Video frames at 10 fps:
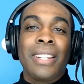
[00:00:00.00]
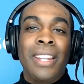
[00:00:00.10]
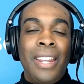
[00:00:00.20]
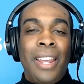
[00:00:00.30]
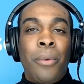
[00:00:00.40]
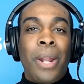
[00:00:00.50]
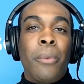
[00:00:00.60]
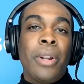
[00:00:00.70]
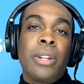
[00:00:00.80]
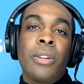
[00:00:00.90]
And when I
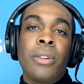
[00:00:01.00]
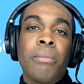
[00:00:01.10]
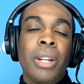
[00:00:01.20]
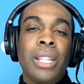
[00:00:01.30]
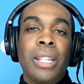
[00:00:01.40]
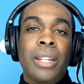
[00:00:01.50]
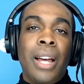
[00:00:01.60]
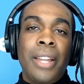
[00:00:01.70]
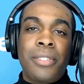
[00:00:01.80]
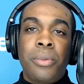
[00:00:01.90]
wanted to earn money in
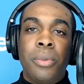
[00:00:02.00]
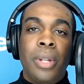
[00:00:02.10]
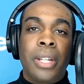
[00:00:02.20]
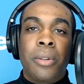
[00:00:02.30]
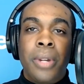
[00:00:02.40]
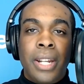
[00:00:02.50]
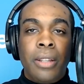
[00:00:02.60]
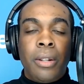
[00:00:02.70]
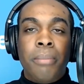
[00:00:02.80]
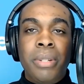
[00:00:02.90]
high school, I created a
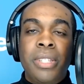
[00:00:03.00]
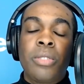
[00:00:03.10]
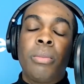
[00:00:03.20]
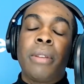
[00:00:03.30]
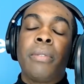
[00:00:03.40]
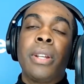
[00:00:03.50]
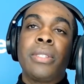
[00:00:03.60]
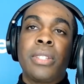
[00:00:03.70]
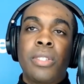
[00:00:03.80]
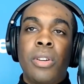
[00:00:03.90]
little business with my
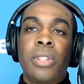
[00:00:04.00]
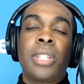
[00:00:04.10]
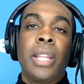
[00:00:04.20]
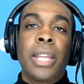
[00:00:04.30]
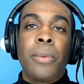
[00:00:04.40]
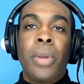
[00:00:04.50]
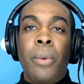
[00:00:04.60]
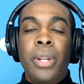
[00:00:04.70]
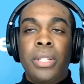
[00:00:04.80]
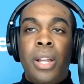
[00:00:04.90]
friends and started selling. And when I
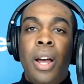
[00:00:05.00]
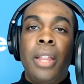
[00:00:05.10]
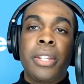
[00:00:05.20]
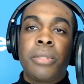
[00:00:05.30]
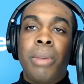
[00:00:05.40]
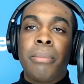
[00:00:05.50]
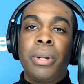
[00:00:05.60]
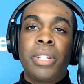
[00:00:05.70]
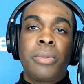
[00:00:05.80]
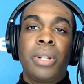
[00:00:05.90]
went into college, my
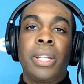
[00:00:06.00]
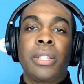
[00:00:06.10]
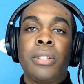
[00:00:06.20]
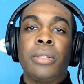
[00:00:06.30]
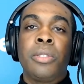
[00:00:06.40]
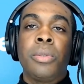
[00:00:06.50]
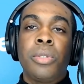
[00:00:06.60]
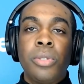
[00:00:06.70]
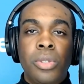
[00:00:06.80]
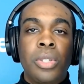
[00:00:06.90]
buddies were like, dude,
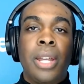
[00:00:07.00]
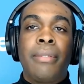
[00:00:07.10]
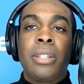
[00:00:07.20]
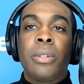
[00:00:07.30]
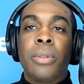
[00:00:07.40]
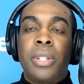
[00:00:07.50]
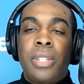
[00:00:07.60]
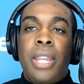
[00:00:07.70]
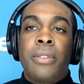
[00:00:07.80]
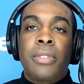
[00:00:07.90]
you should definitely go into
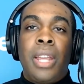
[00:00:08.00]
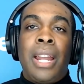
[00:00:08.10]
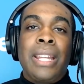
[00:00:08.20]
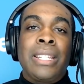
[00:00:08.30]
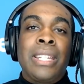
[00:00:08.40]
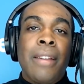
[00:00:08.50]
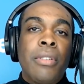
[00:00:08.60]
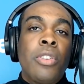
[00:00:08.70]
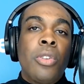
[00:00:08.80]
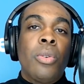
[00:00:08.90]
sales. And I
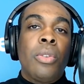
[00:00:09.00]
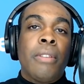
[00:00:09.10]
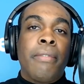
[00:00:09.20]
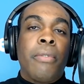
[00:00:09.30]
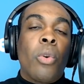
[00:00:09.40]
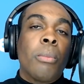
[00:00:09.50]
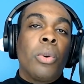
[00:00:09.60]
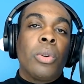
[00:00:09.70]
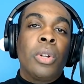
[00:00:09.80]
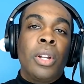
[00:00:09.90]
never knew the
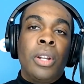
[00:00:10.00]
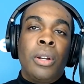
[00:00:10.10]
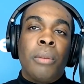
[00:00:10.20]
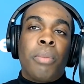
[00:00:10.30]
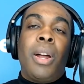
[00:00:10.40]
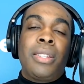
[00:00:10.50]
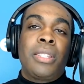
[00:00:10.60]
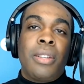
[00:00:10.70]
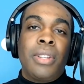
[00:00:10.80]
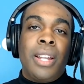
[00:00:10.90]
formal
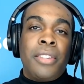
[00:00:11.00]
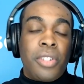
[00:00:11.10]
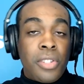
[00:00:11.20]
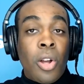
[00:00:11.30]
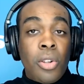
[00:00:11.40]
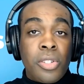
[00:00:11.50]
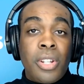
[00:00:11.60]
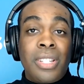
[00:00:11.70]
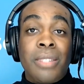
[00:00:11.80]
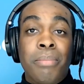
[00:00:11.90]
process of it. I just saw
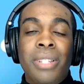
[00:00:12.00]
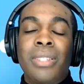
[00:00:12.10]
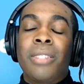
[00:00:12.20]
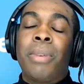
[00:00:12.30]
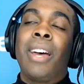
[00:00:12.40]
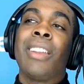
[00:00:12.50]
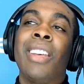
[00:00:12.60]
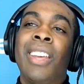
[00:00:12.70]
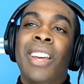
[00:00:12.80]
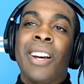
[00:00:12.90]
this as business, Pat.
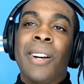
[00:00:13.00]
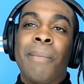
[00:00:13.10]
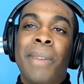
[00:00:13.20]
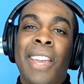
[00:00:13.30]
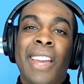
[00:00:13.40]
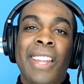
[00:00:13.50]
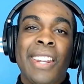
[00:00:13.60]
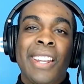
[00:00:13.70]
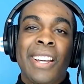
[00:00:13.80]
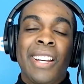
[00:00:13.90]

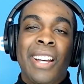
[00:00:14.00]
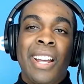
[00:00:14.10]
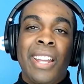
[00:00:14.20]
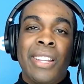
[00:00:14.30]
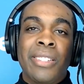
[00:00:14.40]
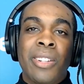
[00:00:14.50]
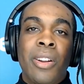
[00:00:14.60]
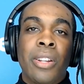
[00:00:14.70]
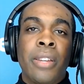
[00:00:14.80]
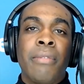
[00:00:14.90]
And I
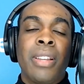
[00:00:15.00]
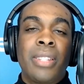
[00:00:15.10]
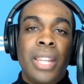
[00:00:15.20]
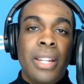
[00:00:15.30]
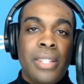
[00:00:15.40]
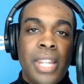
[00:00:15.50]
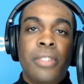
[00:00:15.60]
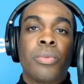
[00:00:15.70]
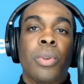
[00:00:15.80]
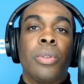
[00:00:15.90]
started investigating
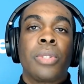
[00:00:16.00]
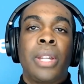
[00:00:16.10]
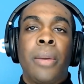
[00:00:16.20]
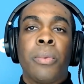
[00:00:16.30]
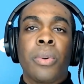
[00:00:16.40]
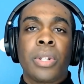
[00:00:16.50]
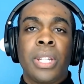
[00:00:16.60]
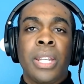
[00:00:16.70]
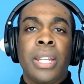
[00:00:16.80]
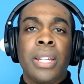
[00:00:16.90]
sales roles, and I worked
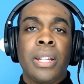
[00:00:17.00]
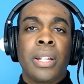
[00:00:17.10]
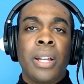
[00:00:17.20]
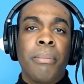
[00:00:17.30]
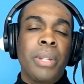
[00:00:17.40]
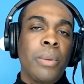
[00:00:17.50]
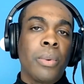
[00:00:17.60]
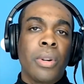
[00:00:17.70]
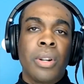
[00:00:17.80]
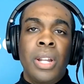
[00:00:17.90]
in a company
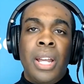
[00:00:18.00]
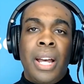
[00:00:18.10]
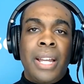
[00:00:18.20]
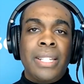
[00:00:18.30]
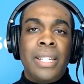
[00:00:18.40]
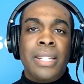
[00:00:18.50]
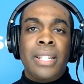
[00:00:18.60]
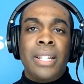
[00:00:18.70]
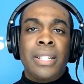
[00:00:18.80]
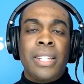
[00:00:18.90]
where I did
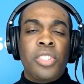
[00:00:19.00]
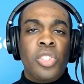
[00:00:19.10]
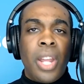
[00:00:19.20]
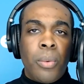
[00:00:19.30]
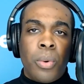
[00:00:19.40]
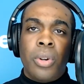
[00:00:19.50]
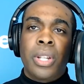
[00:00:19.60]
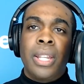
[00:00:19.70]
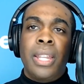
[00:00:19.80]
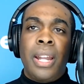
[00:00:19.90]
Dish
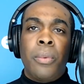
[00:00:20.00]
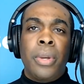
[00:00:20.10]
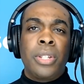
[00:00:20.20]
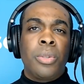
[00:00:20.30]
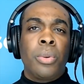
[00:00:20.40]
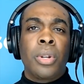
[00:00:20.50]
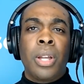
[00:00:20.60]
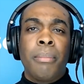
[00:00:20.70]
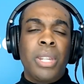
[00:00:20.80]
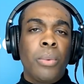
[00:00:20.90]
Network, and then I went to a
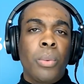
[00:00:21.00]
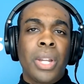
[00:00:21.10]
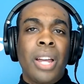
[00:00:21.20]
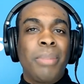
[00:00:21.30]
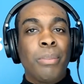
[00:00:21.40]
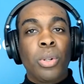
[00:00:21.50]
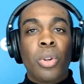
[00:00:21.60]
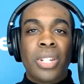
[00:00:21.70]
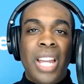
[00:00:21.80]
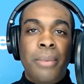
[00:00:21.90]
company where we got people to
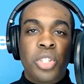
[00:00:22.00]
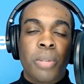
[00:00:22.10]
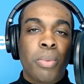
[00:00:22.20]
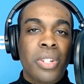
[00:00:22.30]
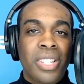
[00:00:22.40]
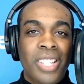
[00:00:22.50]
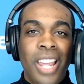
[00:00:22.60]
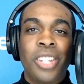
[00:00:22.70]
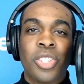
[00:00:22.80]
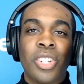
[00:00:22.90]
go to timeshare
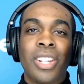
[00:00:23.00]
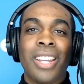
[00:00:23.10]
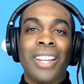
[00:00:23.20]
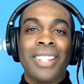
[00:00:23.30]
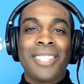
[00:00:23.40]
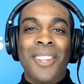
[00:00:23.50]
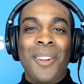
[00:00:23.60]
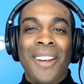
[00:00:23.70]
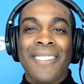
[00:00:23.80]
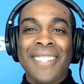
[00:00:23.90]
presentation.
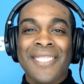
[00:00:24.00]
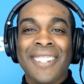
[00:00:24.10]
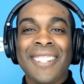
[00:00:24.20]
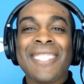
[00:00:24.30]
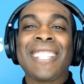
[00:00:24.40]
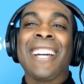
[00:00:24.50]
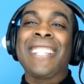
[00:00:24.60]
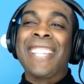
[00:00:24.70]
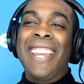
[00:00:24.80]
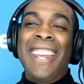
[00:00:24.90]
So I was one of those
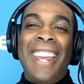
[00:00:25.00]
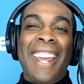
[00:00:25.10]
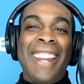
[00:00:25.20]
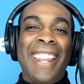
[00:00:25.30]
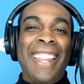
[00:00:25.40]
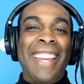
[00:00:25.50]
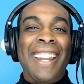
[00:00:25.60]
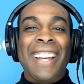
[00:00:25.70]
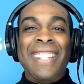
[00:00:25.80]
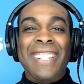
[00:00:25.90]
guys. And
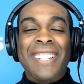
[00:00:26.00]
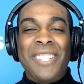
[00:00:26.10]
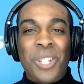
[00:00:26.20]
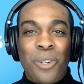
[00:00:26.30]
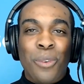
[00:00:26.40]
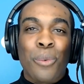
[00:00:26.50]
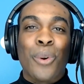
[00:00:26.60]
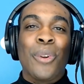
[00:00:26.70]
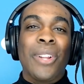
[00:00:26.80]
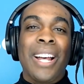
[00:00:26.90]
then I did a server
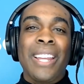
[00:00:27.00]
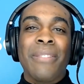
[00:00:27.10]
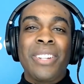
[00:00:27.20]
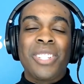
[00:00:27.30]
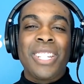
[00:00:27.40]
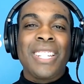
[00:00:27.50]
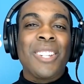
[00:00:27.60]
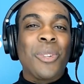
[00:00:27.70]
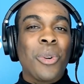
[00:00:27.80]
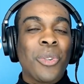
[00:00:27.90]
role. I eventually
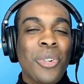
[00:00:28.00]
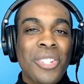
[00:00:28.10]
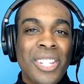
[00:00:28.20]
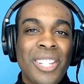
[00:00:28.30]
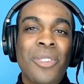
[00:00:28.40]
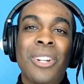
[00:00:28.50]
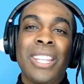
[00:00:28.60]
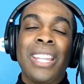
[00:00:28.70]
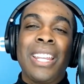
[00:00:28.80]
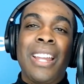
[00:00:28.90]
did door-to-door
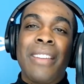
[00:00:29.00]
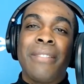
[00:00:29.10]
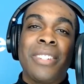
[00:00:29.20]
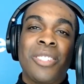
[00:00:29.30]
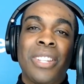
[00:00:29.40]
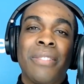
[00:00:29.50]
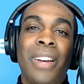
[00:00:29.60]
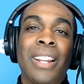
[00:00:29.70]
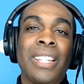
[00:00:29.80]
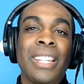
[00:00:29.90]
security, and then I
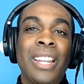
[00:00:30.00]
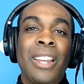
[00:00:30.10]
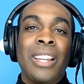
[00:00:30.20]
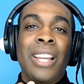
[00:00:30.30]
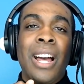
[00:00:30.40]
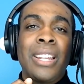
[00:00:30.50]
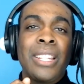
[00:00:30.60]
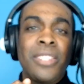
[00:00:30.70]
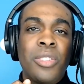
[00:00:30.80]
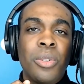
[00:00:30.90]
finally got
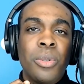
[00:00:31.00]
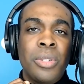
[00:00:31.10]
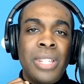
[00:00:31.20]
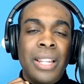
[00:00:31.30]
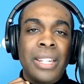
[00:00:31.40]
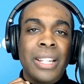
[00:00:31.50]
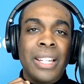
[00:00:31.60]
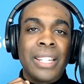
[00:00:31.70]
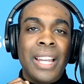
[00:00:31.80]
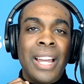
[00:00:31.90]
into selling
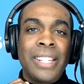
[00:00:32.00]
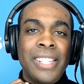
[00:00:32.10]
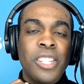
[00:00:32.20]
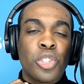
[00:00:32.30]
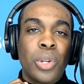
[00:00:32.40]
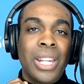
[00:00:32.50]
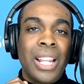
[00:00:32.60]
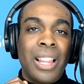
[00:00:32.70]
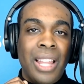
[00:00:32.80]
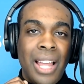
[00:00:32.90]
like IT
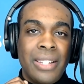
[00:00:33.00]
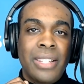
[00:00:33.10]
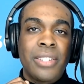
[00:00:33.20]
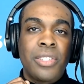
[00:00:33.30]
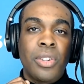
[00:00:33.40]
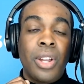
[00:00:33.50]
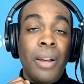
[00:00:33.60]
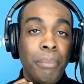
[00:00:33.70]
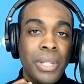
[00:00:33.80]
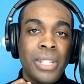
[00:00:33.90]
training classes to
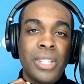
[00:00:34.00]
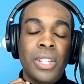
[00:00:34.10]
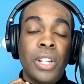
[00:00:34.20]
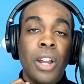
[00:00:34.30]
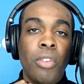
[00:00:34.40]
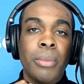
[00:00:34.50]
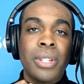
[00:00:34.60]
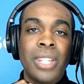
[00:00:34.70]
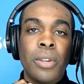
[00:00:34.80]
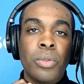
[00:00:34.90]
companies and to
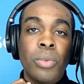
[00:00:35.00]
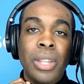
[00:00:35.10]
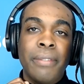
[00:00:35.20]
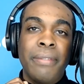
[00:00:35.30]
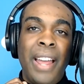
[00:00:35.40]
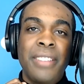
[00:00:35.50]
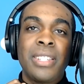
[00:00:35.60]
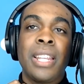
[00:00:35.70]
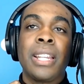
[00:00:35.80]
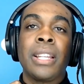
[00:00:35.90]
governments, and it was really
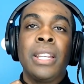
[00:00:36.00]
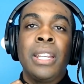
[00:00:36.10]
fascinating.